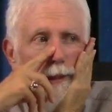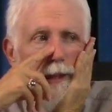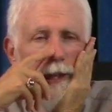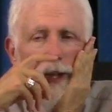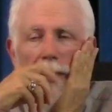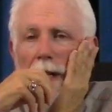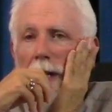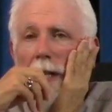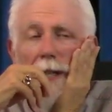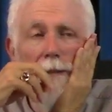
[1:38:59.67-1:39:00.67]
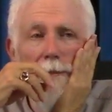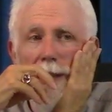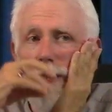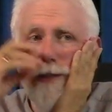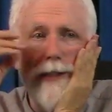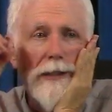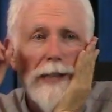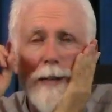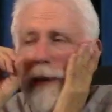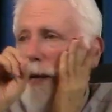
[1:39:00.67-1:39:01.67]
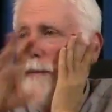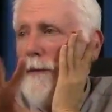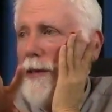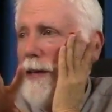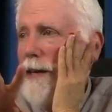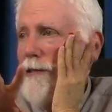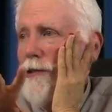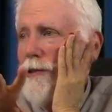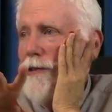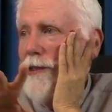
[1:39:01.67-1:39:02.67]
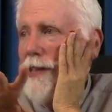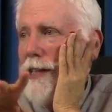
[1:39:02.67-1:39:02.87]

Okay? Because they'll come at me with all sorts of things.